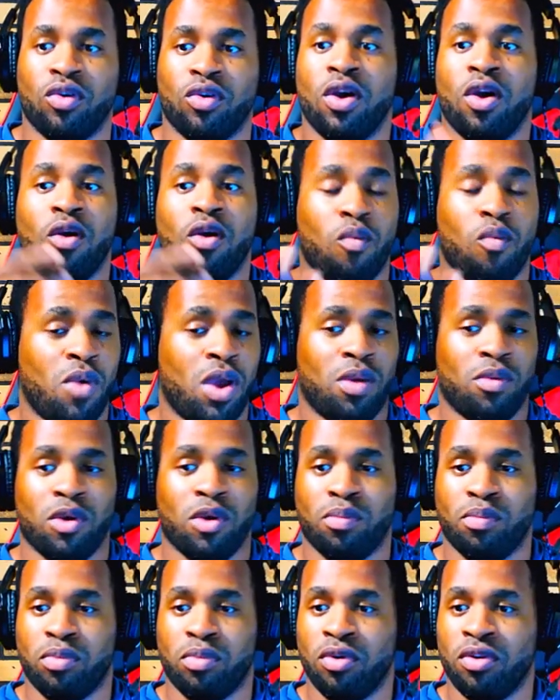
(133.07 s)
When we
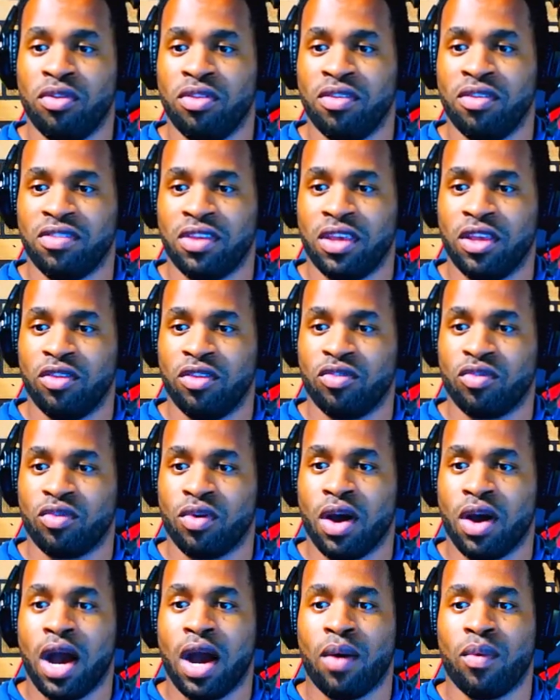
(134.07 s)
put this into
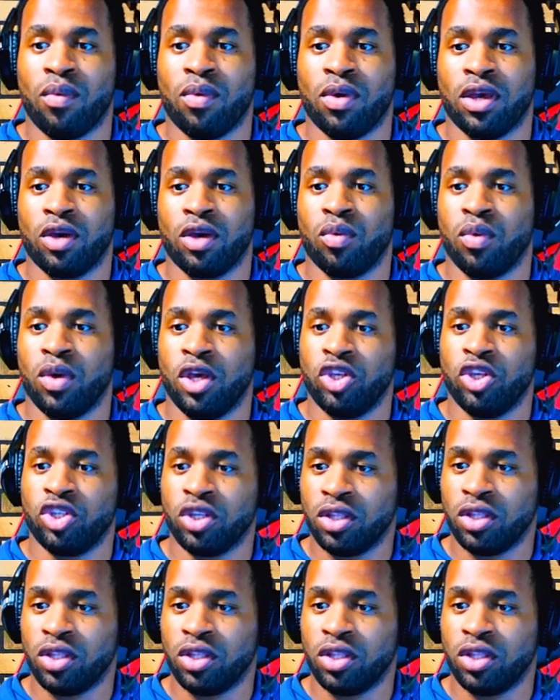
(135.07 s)
our equation,